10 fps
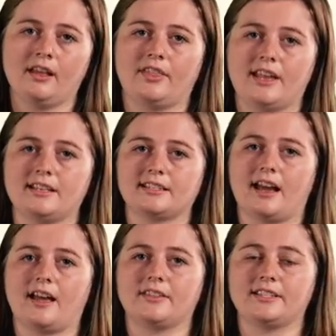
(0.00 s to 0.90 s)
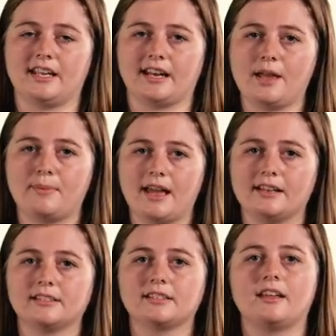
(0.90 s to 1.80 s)
these are the DNA
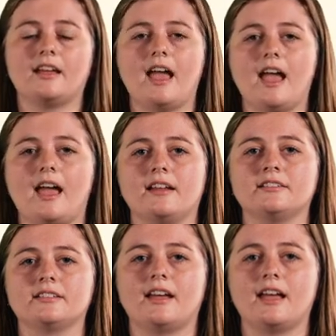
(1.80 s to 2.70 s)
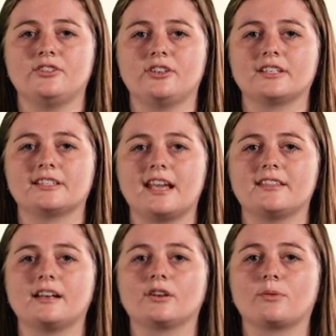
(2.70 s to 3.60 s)
bands, and as you can see,
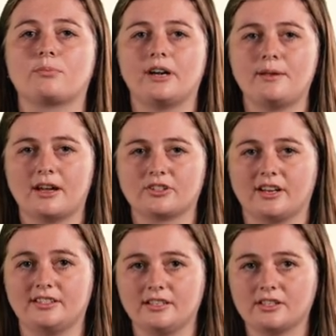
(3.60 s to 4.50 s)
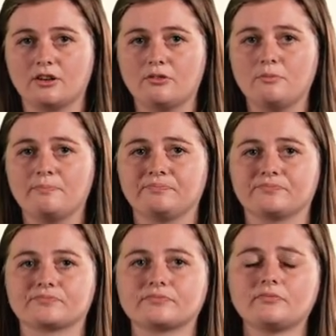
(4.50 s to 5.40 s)
they look pretty much identical,
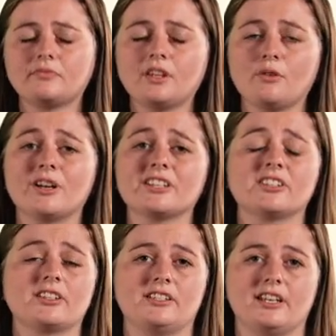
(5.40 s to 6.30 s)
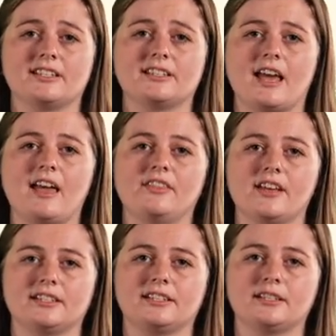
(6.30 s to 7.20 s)
which suggests that
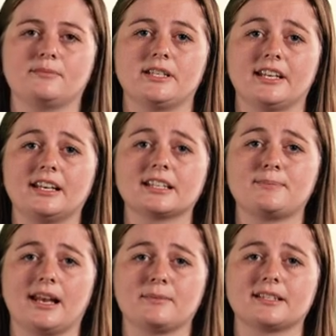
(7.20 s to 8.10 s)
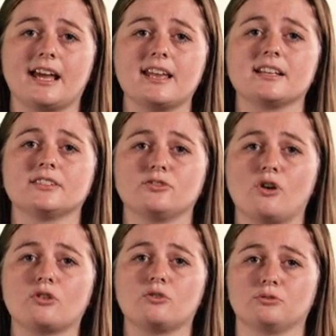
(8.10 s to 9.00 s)
this particular spelling mistake is
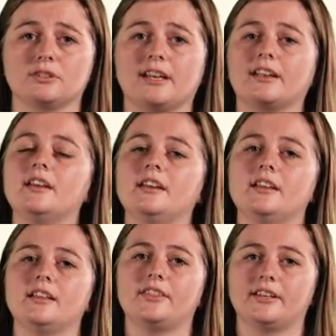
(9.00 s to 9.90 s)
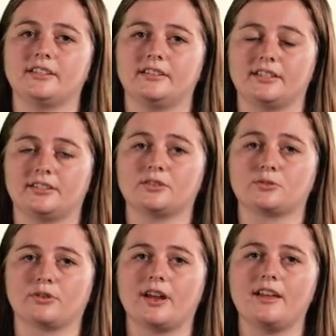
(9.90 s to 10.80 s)
not causing the, this
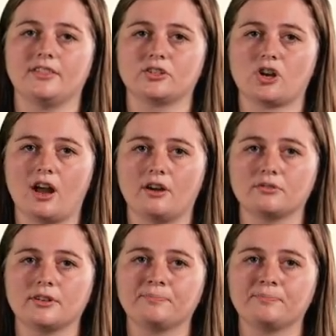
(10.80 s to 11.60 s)
disorder in the child.